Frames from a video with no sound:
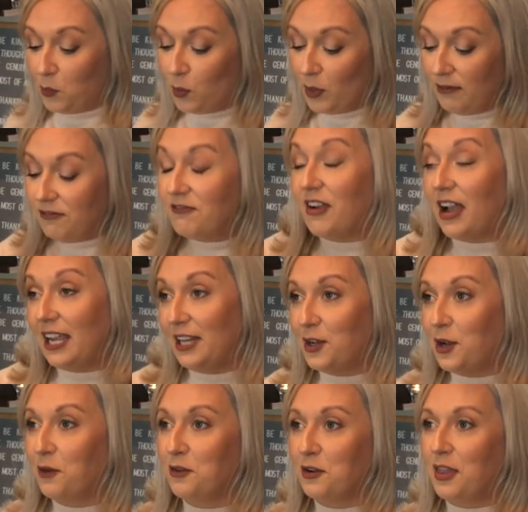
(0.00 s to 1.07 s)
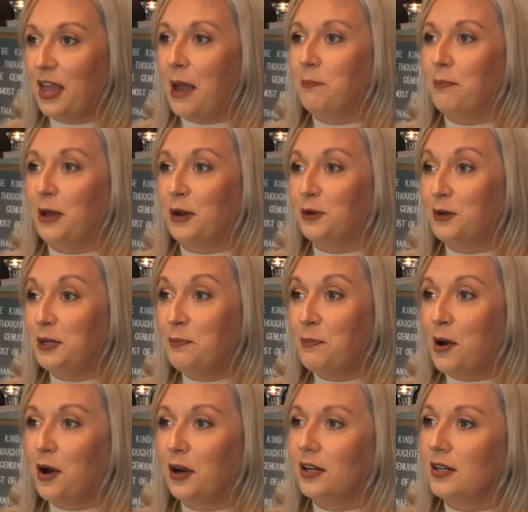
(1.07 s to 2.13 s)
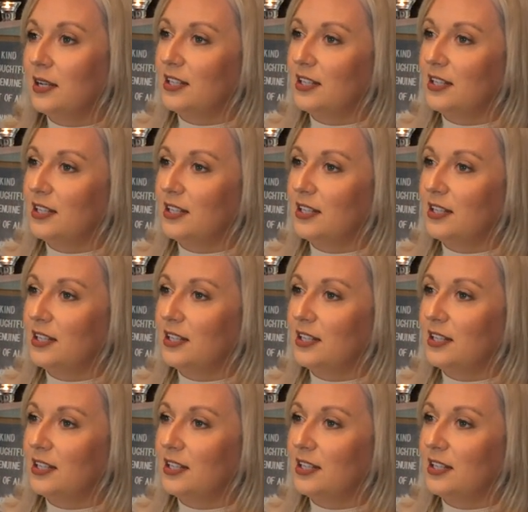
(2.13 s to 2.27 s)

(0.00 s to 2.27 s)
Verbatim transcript: we fight over that buttery part,